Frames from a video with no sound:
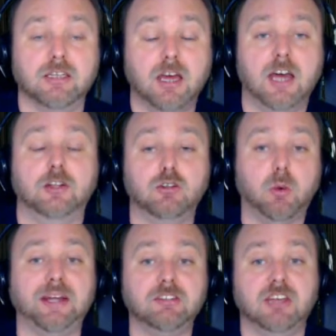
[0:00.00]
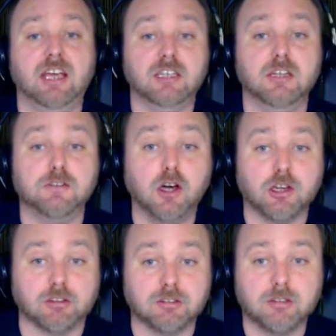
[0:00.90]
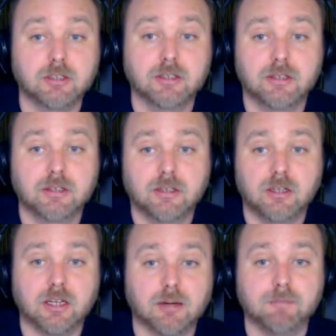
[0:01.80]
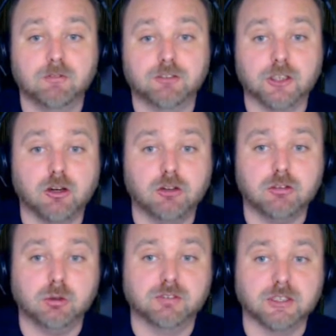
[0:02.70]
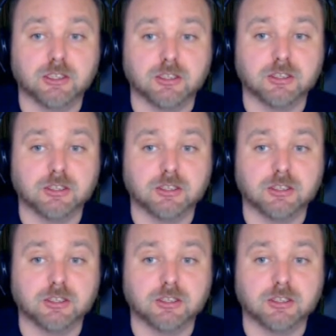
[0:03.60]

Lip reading: the 22nd of August, for the console versions.